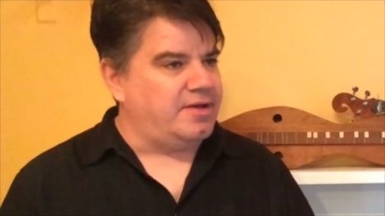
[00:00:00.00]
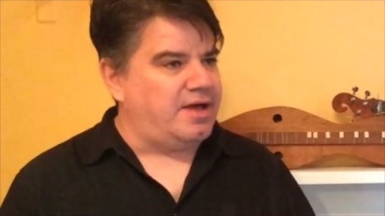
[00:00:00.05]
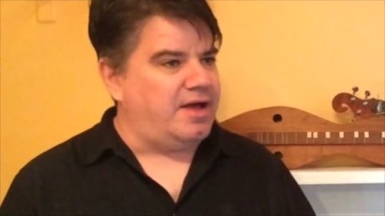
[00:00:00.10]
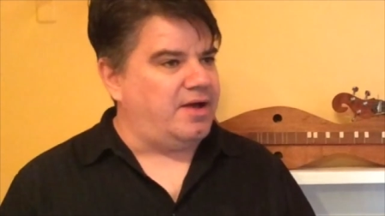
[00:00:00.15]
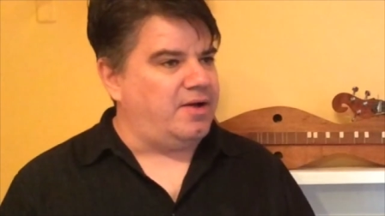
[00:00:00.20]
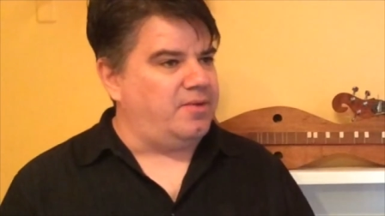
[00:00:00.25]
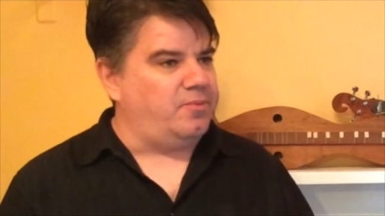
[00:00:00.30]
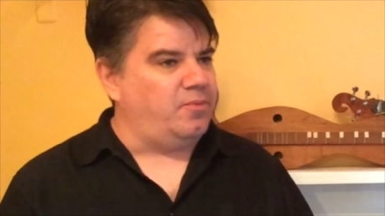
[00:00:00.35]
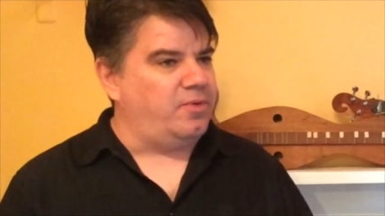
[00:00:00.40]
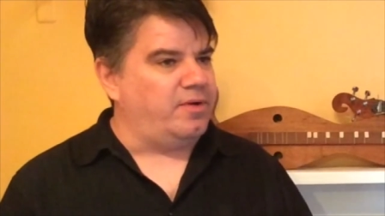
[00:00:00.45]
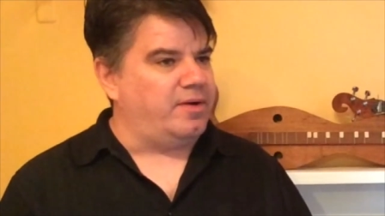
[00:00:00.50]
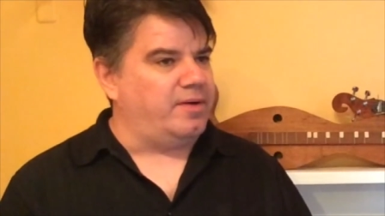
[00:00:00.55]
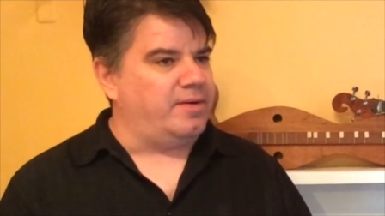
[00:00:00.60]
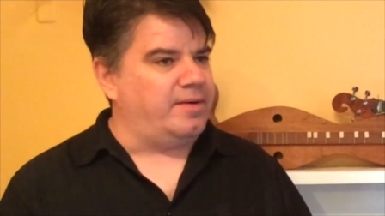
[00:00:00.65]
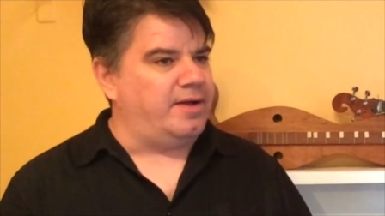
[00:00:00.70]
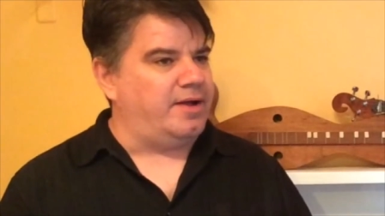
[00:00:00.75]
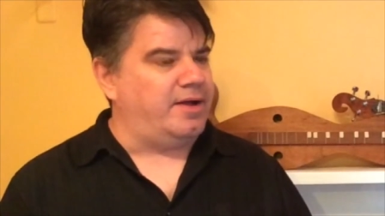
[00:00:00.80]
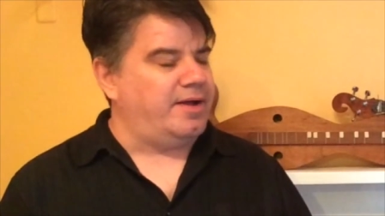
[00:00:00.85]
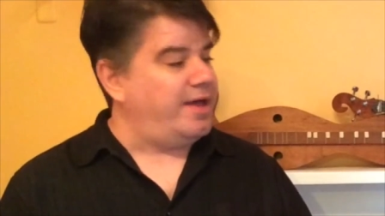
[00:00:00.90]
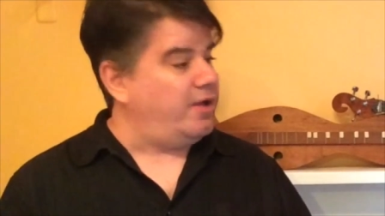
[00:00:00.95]
uh,
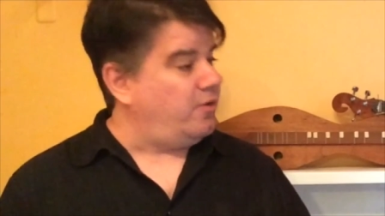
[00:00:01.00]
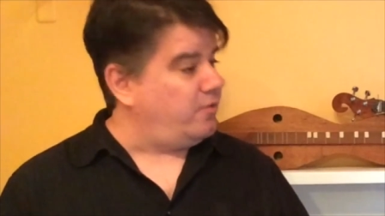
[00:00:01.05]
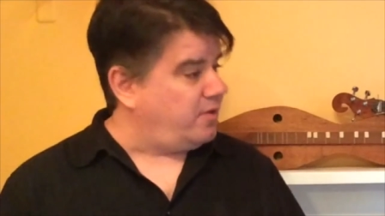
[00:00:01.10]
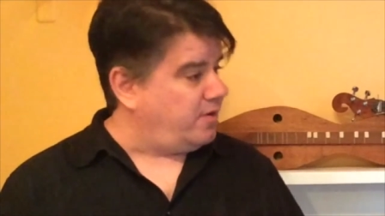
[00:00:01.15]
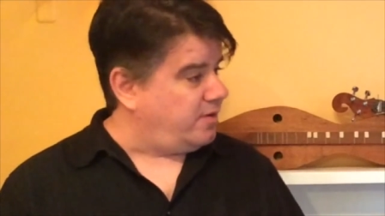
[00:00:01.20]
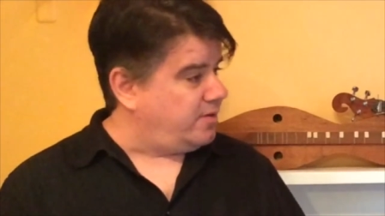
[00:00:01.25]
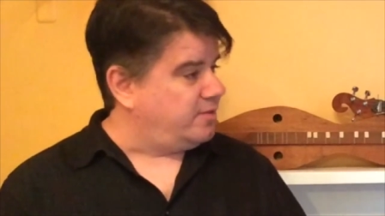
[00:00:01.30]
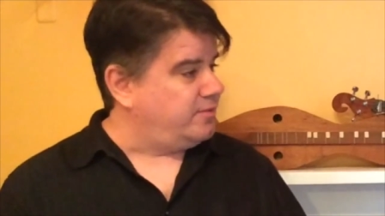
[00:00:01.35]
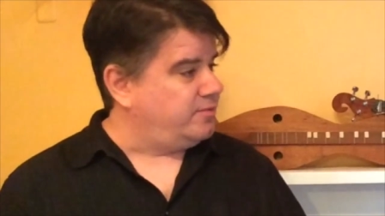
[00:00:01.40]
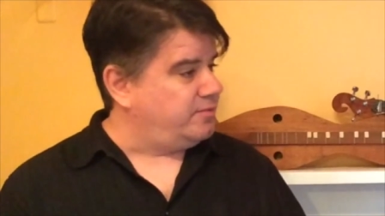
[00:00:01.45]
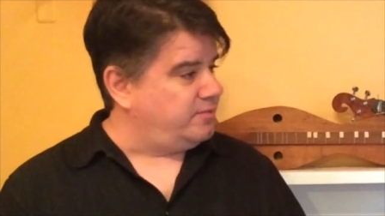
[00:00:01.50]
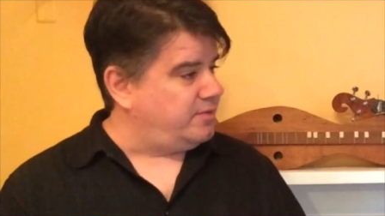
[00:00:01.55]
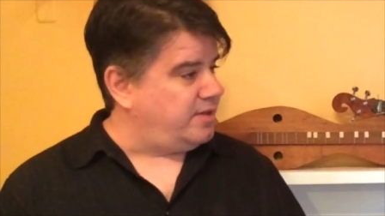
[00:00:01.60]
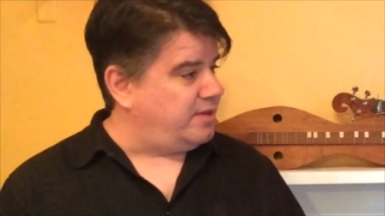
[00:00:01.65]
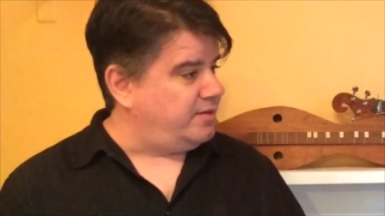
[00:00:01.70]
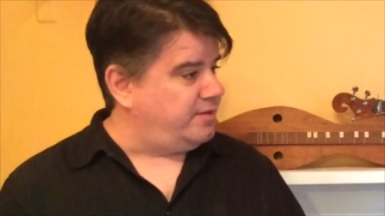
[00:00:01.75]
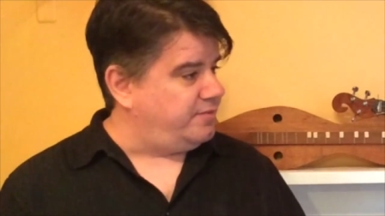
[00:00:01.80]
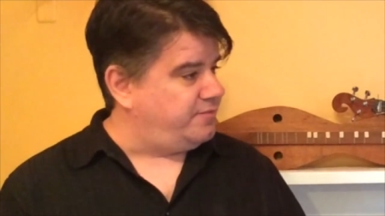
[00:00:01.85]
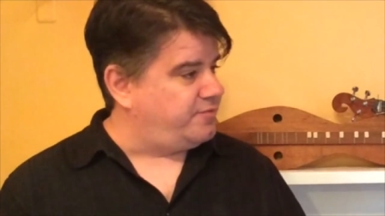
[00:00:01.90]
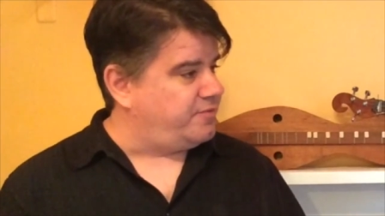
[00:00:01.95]
where uh, Elgar
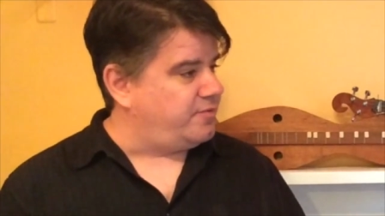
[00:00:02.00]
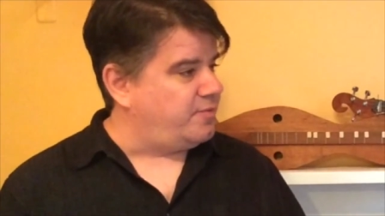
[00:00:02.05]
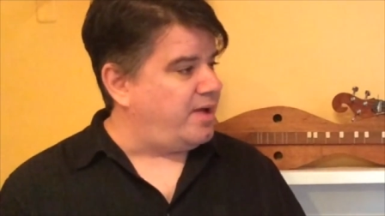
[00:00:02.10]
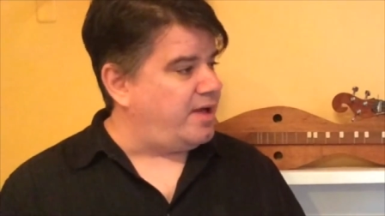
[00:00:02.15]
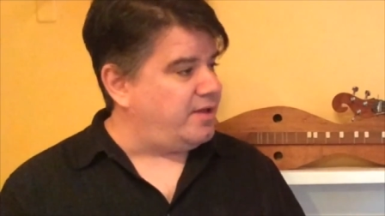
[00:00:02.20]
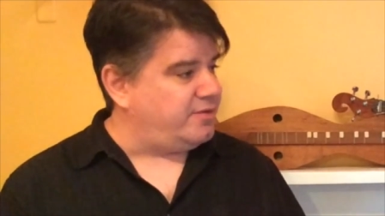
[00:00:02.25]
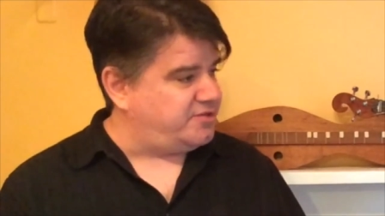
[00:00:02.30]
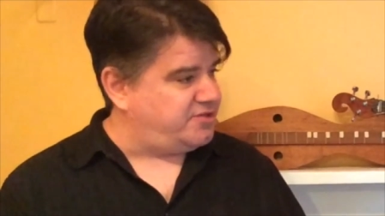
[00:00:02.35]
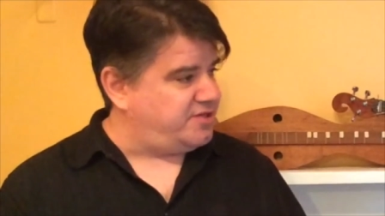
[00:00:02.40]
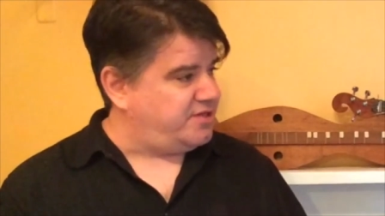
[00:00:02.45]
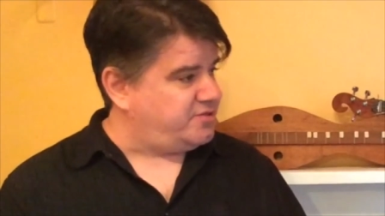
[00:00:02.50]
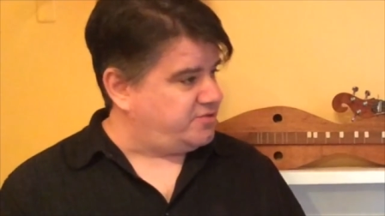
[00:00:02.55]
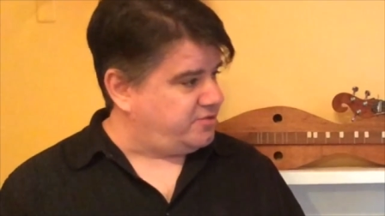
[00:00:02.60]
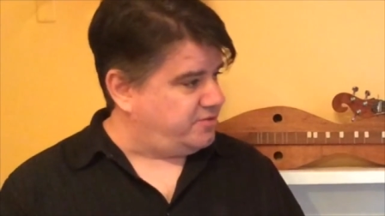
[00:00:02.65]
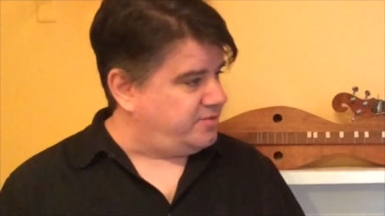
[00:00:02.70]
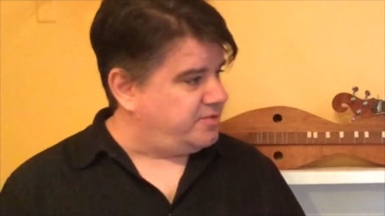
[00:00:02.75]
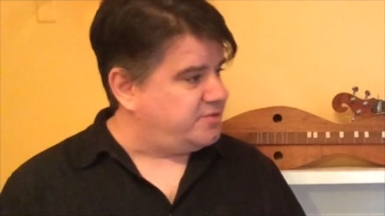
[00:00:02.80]
uh, lived for a while, C.S.